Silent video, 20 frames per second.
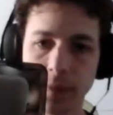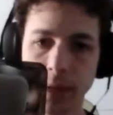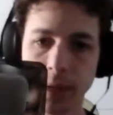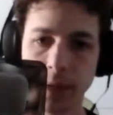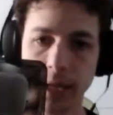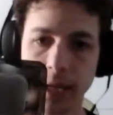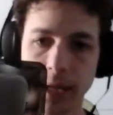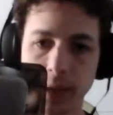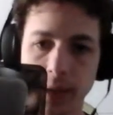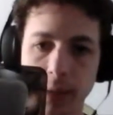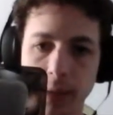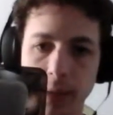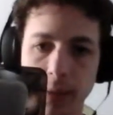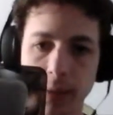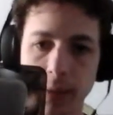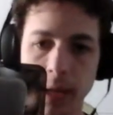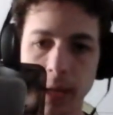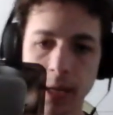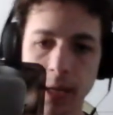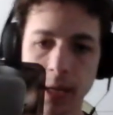gets up,
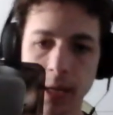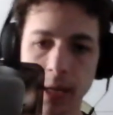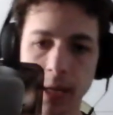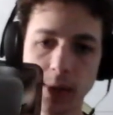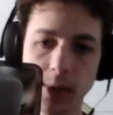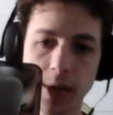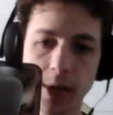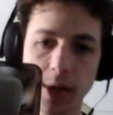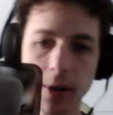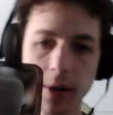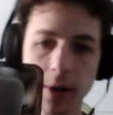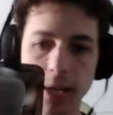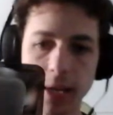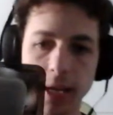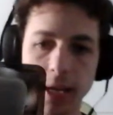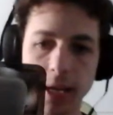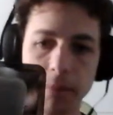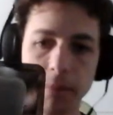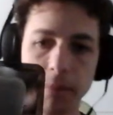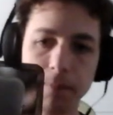he's scared
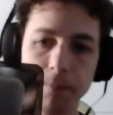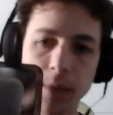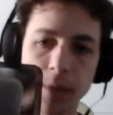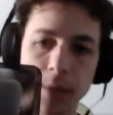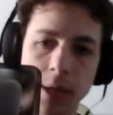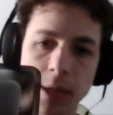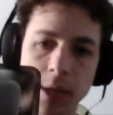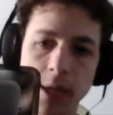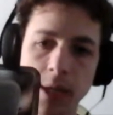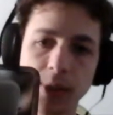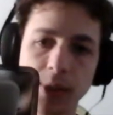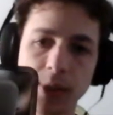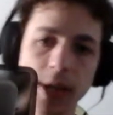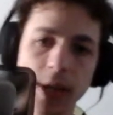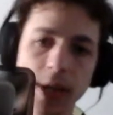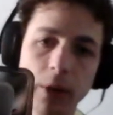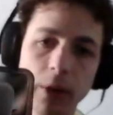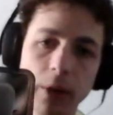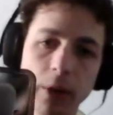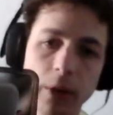again, he's kind
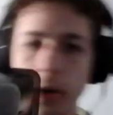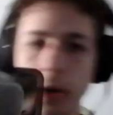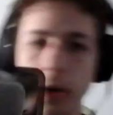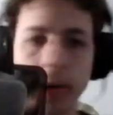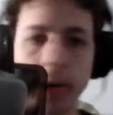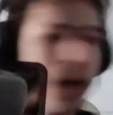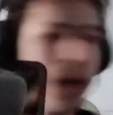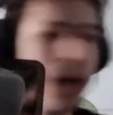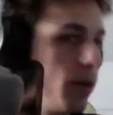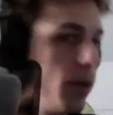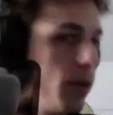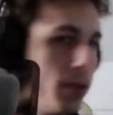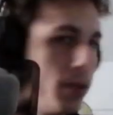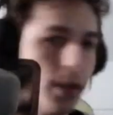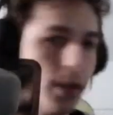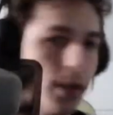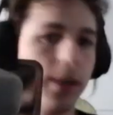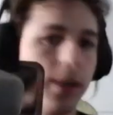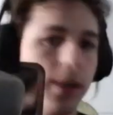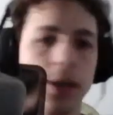of looking around
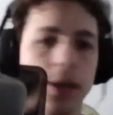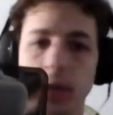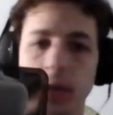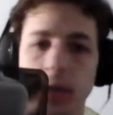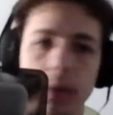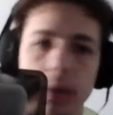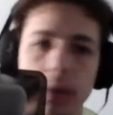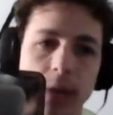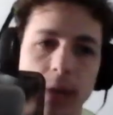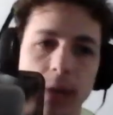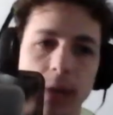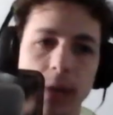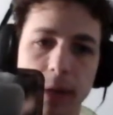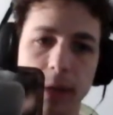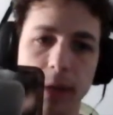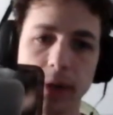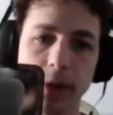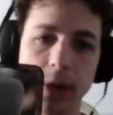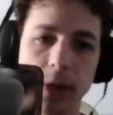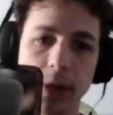and seeing what's
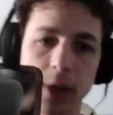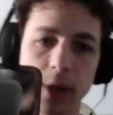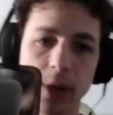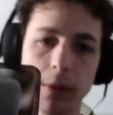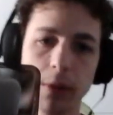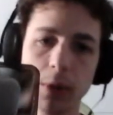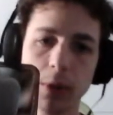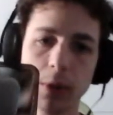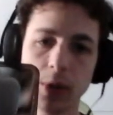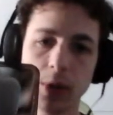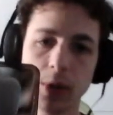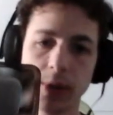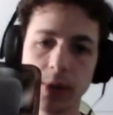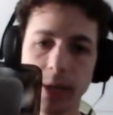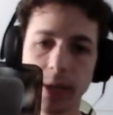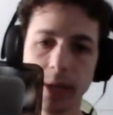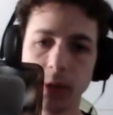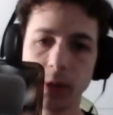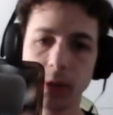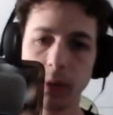happening. So that's all the motion
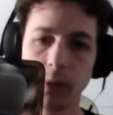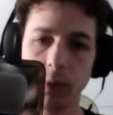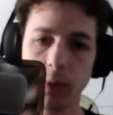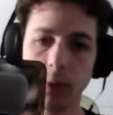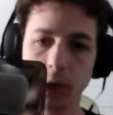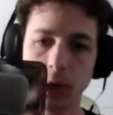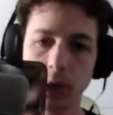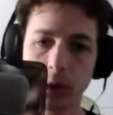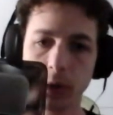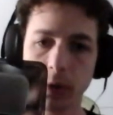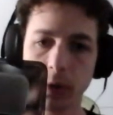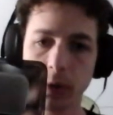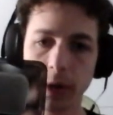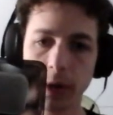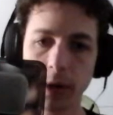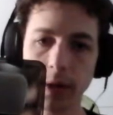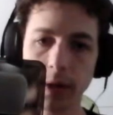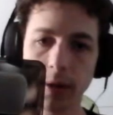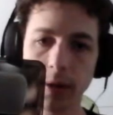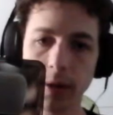sounds that we just recorded.